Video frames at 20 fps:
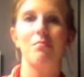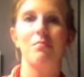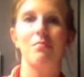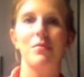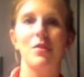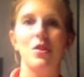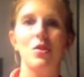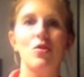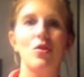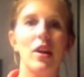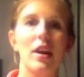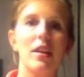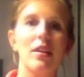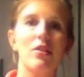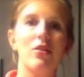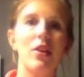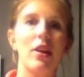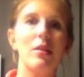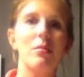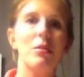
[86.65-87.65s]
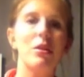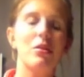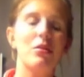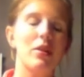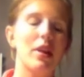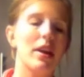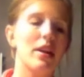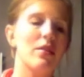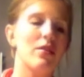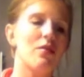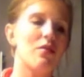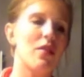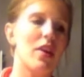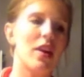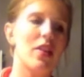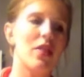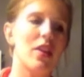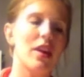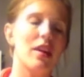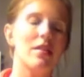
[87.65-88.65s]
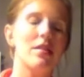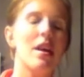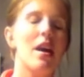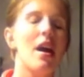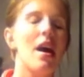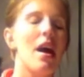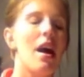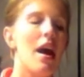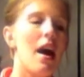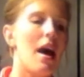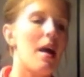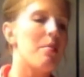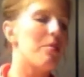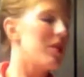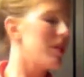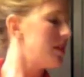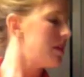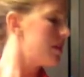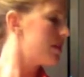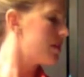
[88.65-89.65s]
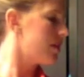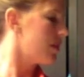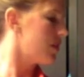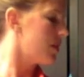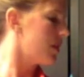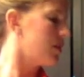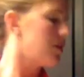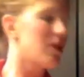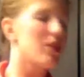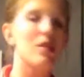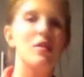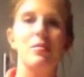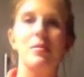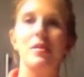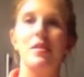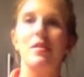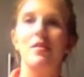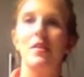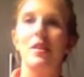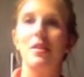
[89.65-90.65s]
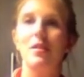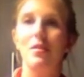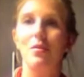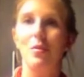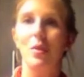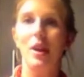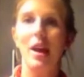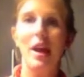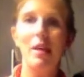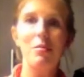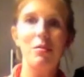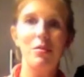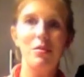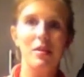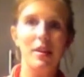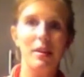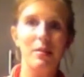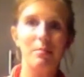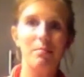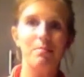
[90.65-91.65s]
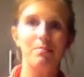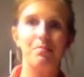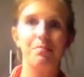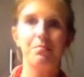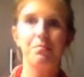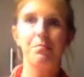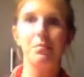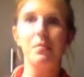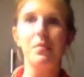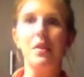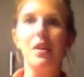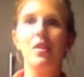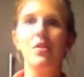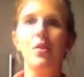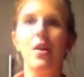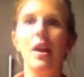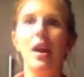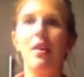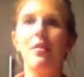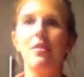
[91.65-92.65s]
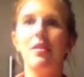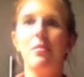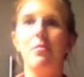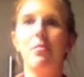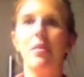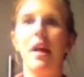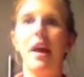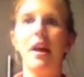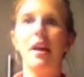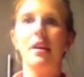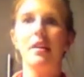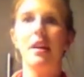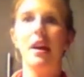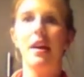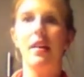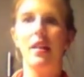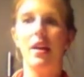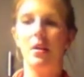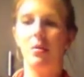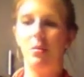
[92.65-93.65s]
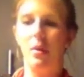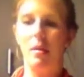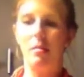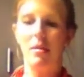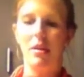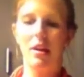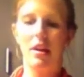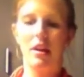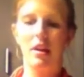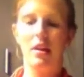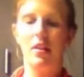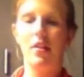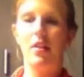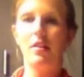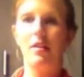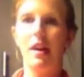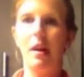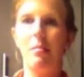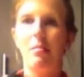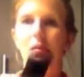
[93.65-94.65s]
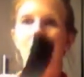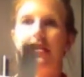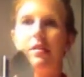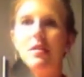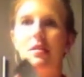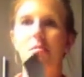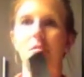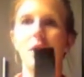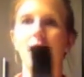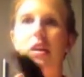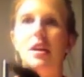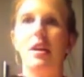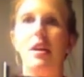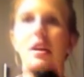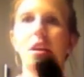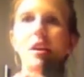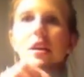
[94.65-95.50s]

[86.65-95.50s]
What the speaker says: So try to be creative and find things. These are the specifics of what I'm using. So I have some black nylon webbing. This happens to be